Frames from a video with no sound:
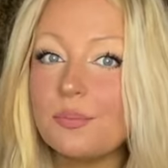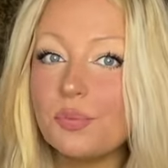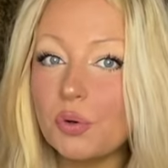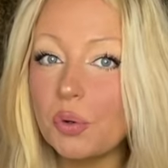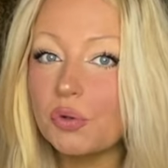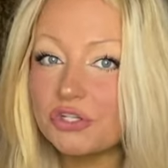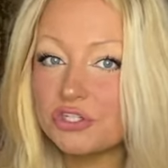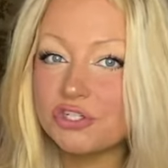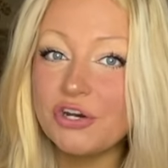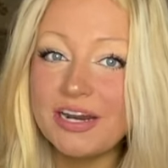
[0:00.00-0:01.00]
pull the
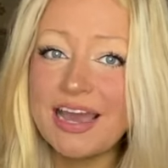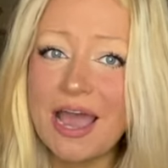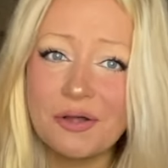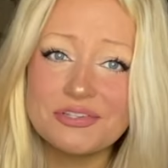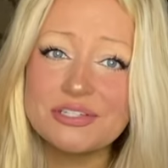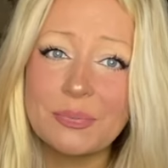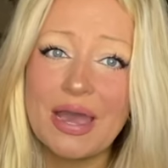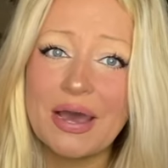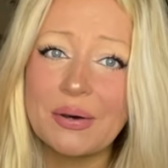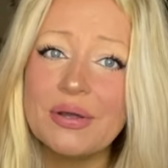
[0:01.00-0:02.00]
string out
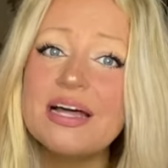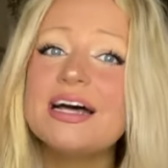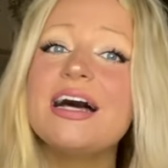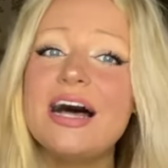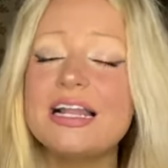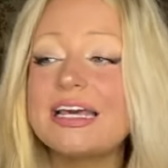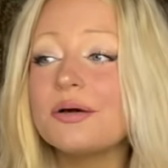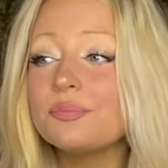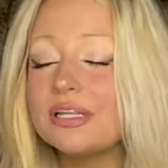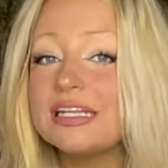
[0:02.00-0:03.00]
somehow, like
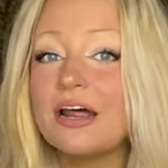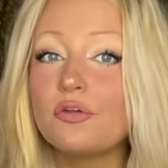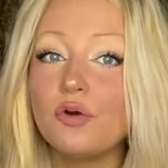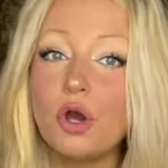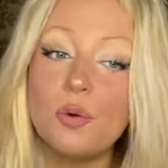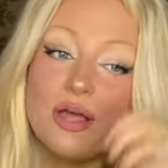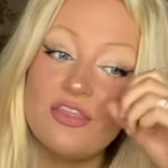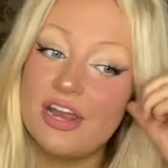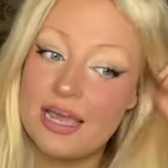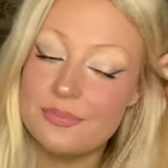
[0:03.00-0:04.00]
completely out of the robe, and
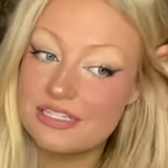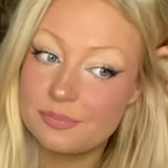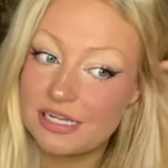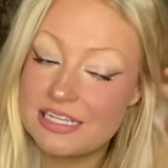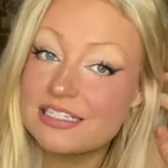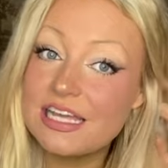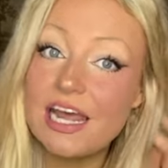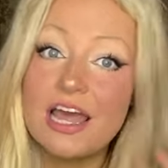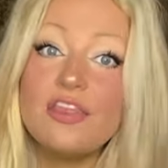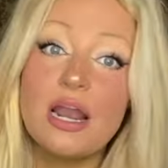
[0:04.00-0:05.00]
then I misplace
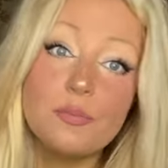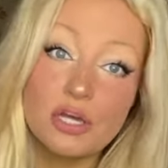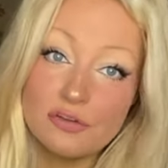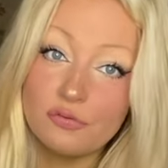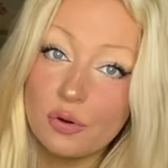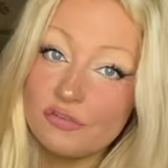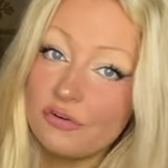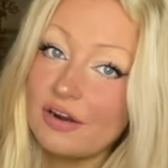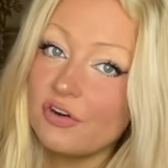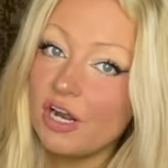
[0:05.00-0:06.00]
it, and then I'm looking for it
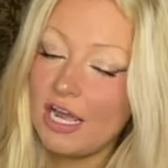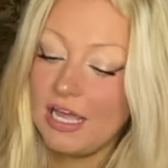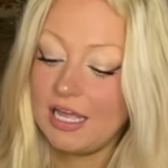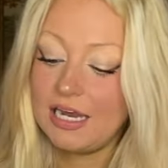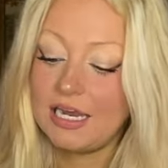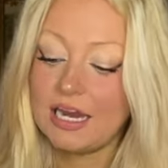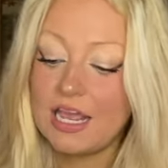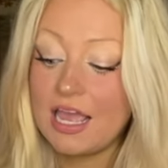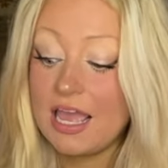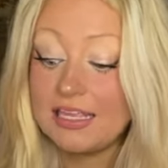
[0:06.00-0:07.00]
forever, and
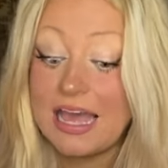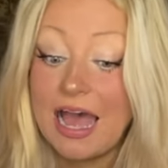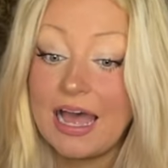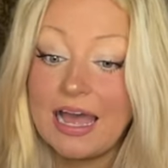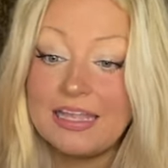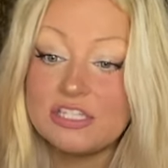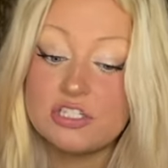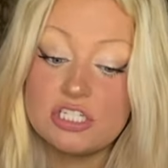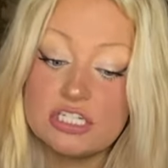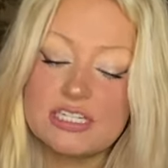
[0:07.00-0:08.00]
yeah,
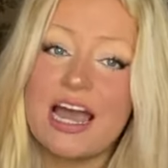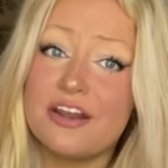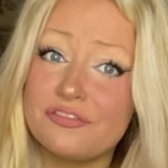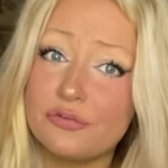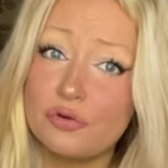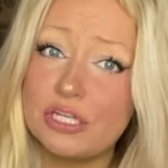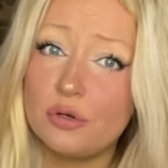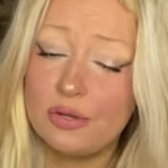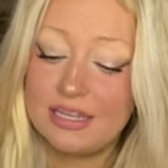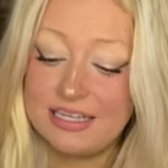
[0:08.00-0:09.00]
it's just kind of a really
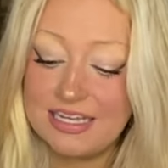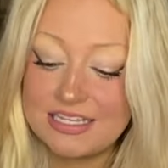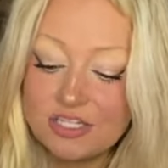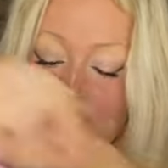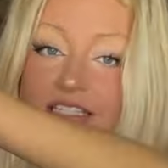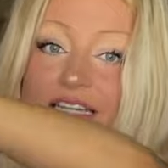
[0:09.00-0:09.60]
annoying thing. So this